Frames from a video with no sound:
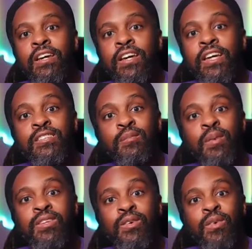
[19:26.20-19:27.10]
It's
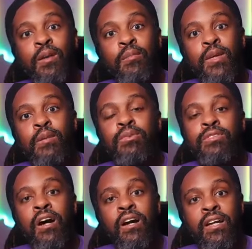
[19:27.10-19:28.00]
about the right people
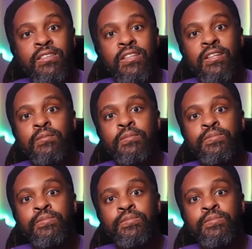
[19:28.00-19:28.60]
talking to him.